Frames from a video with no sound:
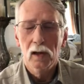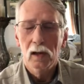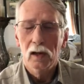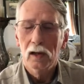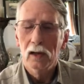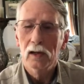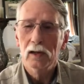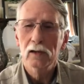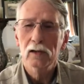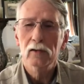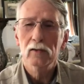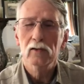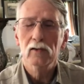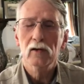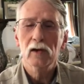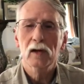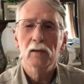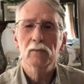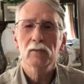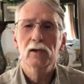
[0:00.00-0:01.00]
He
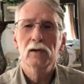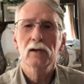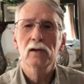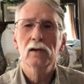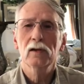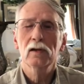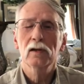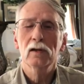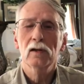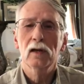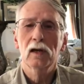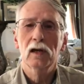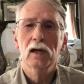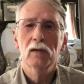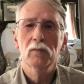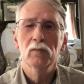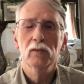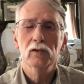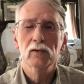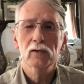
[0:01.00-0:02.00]
accepted it
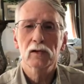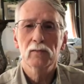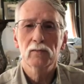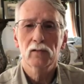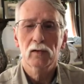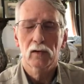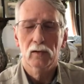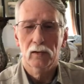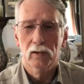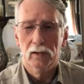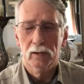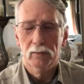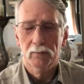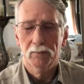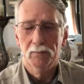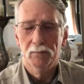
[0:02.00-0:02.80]
and was converted.